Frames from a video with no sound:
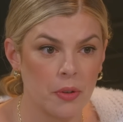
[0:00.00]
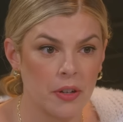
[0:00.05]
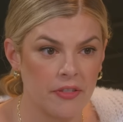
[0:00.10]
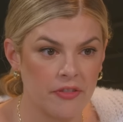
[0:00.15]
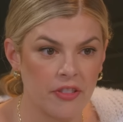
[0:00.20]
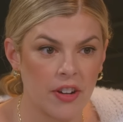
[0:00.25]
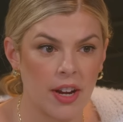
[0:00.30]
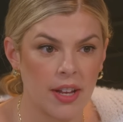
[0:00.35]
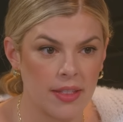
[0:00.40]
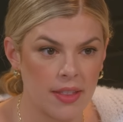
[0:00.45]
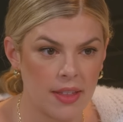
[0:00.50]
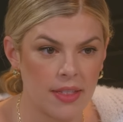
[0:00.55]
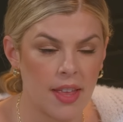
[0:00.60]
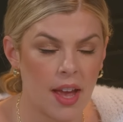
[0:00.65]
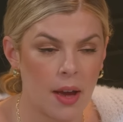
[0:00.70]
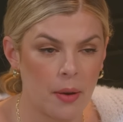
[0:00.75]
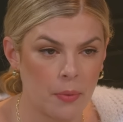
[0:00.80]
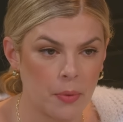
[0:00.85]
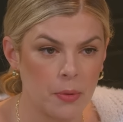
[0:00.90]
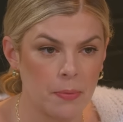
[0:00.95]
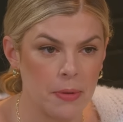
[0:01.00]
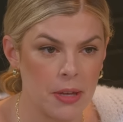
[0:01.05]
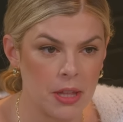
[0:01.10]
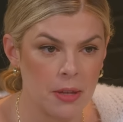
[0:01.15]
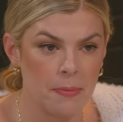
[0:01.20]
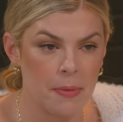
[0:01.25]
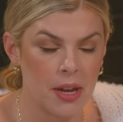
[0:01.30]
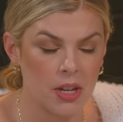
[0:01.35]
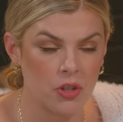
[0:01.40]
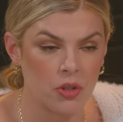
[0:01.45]
were afraid that that would be
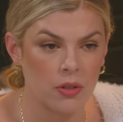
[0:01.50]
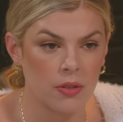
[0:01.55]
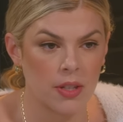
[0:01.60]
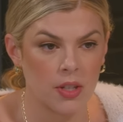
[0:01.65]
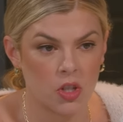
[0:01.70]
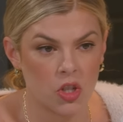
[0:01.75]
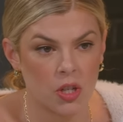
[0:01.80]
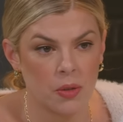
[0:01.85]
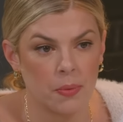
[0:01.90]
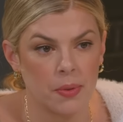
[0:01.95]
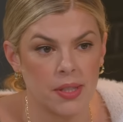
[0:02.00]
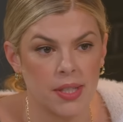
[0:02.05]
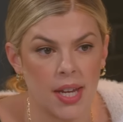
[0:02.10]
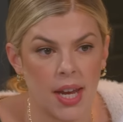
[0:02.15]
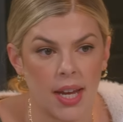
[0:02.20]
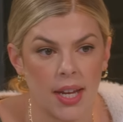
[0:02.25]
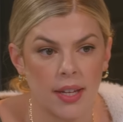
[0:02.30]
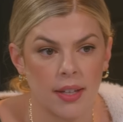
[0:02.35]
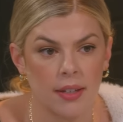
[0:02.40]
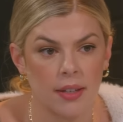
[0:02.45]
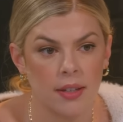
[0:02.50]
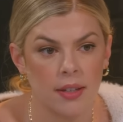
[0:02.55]
the measure that she would take.